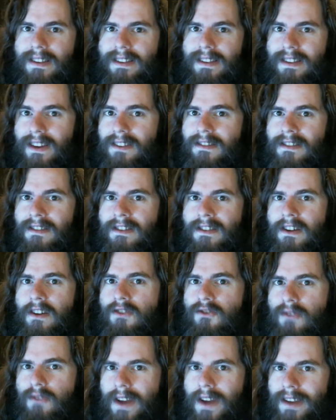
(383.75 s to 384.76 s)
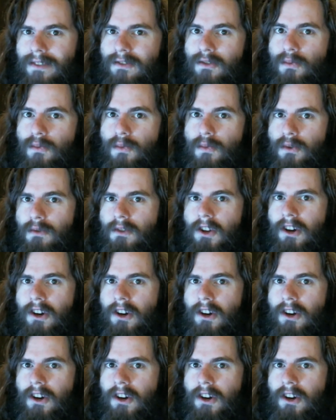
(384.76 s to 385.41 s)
doesn't address the root